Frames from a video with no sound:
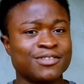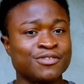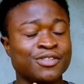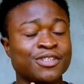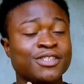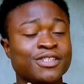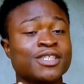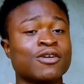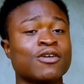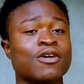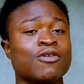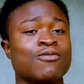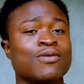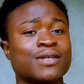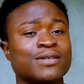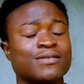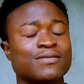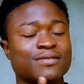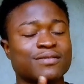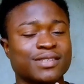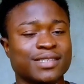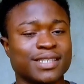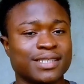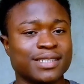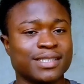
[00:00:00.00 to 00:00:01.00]
using the
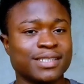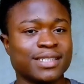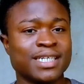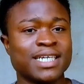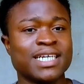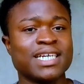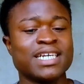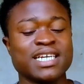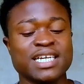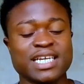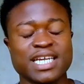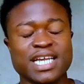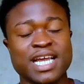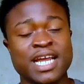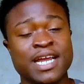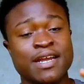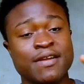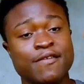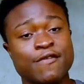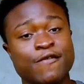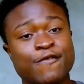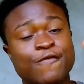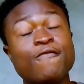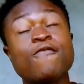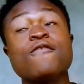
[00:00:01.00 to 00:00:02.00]
correct content.
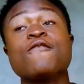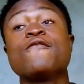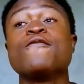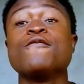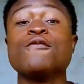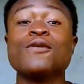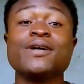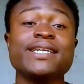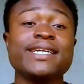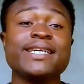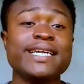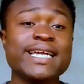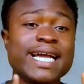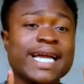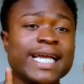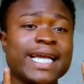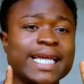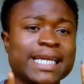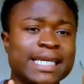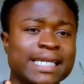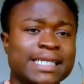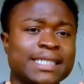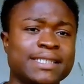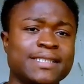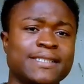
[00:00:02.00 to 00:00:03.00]
And the fourth one here
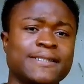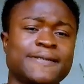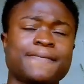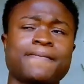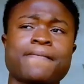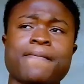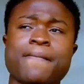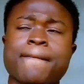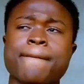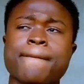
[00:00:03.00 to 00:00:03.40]
is